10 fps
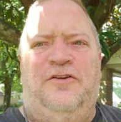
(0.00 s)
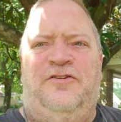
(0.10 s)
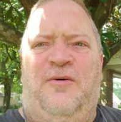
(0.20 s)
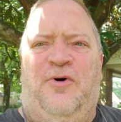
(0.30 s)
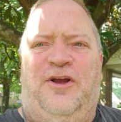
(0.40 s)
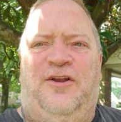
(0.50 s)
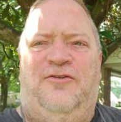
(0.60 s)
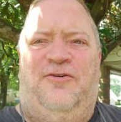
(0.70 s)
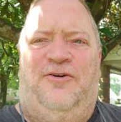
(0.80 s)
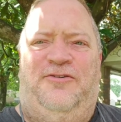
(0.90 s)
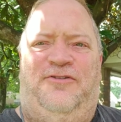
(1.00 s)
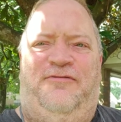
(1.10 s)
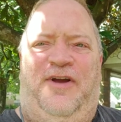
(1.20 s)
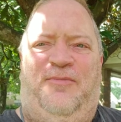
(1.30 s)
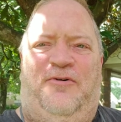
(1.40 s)
somewhat controls the
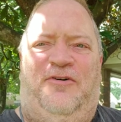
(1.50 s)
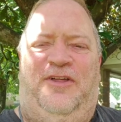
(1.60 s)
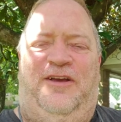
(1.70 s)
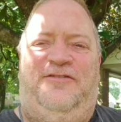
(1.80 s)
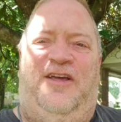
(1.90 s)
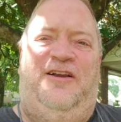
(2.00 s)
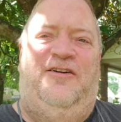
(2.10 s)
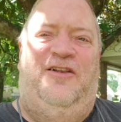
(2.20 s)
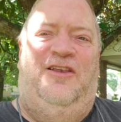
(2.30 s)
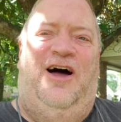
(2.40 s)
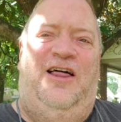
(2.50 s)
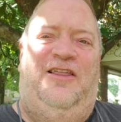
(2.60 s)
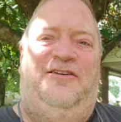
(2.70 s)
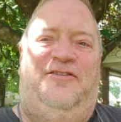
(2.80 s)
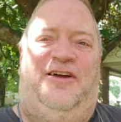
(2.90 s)
vapor release and you're a lot
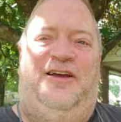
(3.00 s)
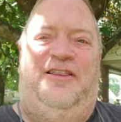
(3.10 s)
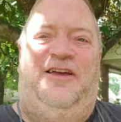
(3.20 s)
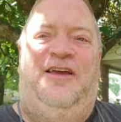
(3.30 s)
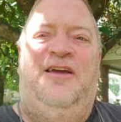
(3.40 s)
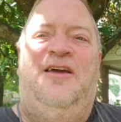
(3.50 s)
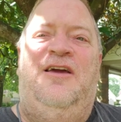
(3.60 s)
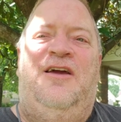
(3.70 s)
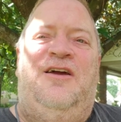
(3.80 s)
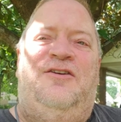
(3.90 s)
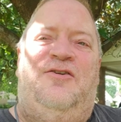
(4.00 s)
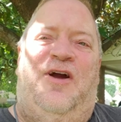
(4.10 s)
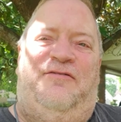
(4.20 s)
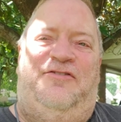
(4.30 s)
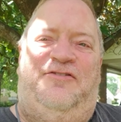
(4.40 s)
less likely to
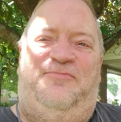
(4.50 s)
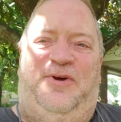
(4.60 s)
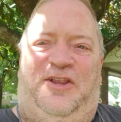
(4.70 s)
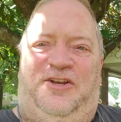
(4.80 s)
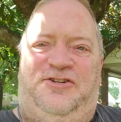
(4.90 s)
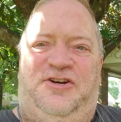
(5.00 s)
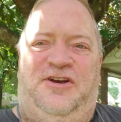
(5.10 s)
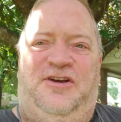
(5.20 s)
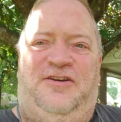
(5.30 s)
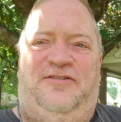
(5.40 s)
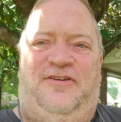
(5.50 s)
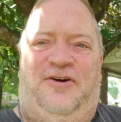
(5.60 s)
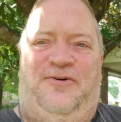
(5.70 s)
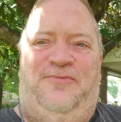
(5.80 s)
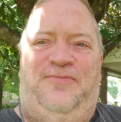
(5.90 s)
have spillage.
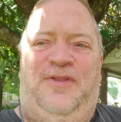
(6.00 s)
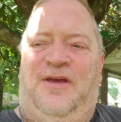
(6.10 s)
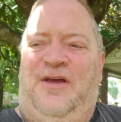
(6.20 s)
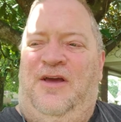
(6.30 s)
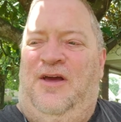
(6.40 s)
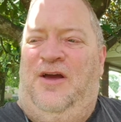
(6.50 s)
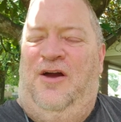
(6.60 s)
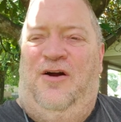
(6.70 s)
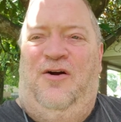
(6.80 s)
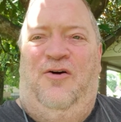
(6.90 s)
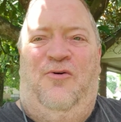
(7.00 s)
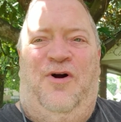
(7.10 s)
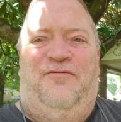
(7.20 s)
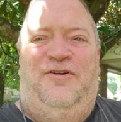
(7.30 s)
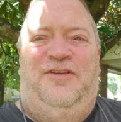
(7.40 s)
So
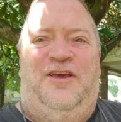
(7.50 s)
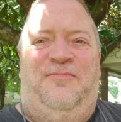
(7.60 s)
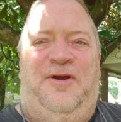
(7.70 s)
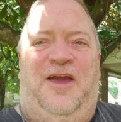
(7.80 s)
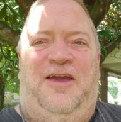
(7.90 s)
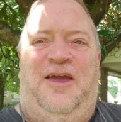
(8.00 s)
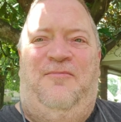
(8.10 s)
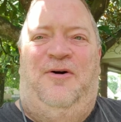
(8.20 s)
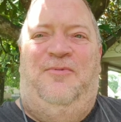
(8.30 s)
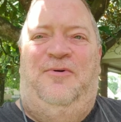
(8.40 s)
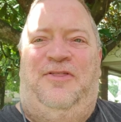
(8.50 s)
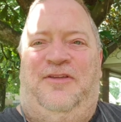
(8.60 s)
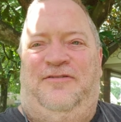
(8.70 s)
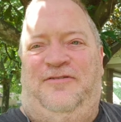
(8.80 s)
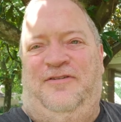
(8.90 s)
whoever at the EPA came up with
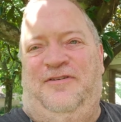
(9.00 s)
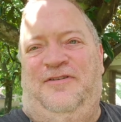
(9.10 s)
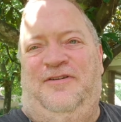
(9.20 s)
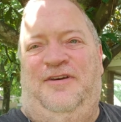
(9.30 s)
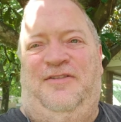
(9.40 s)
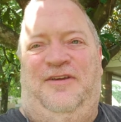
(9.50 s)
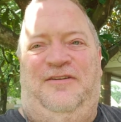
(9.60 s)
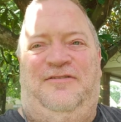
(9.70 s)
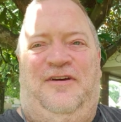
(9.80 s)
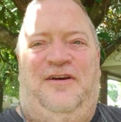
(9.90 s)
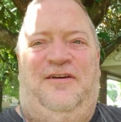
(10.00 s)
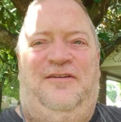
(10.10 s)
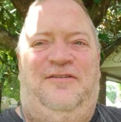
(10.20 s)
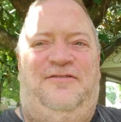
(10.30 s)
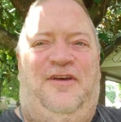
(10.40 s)
this, you know, these uh,
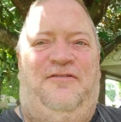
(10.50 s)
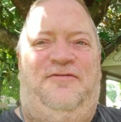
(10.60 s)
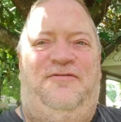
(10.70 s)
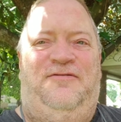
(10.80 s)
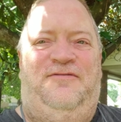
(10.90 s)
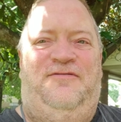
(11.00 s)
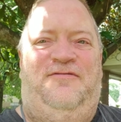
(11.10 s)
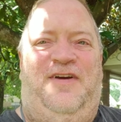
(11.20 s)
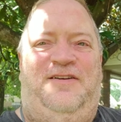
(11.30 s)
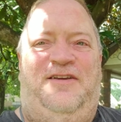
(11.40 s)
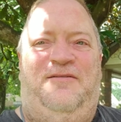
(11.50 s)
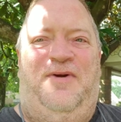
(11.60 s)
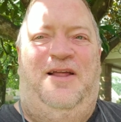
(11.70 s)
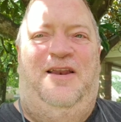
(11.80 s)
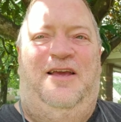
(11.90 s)
self-venting
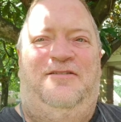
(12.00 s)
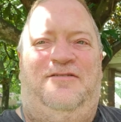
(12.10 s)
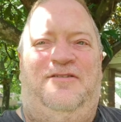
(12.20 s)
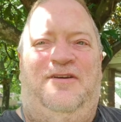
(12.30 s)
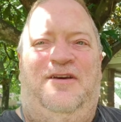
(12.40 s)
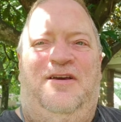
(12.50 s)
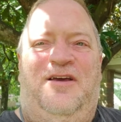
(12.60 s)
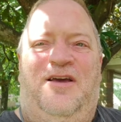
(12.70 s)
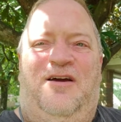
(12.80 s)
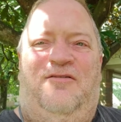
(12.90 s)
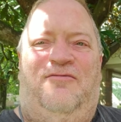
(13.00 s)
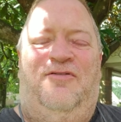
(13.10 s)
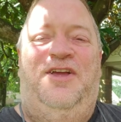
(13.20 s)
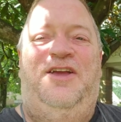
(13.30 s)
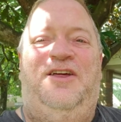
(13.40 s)
mandates
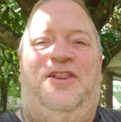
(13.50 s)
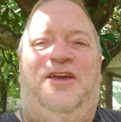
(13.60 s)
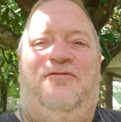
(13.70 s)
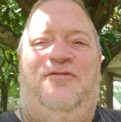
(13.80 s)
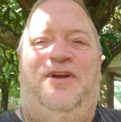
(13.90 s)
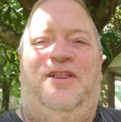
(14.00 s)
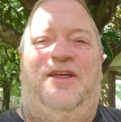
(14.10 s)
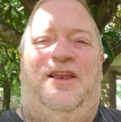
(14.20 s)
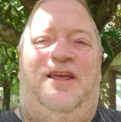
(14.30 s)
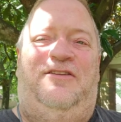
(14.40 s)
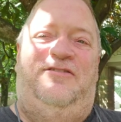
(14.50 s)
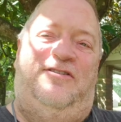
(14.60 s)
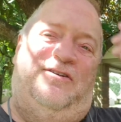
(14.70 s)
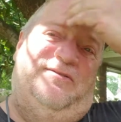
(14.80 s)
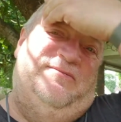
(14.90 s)
really, really
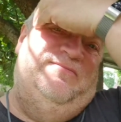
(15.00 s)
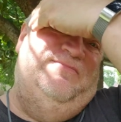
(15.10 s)
needs to